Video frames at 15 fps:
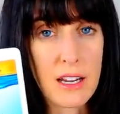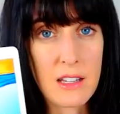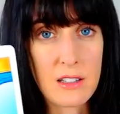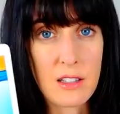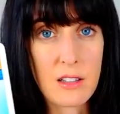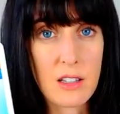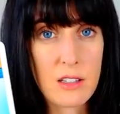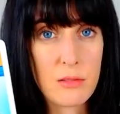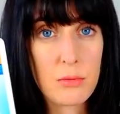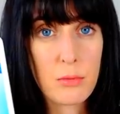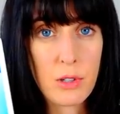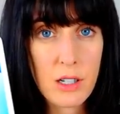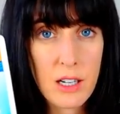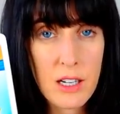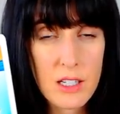He's he's
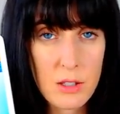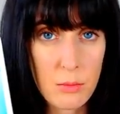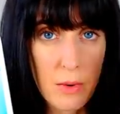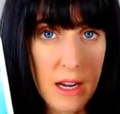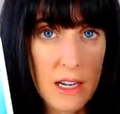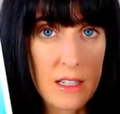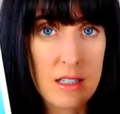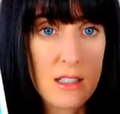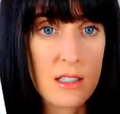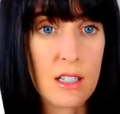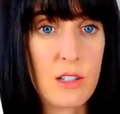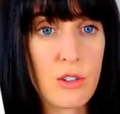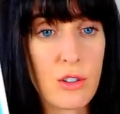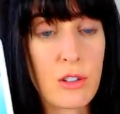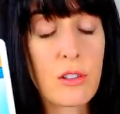working his way into
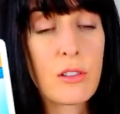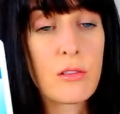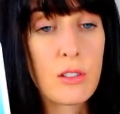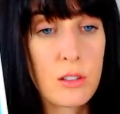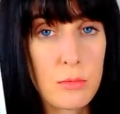station.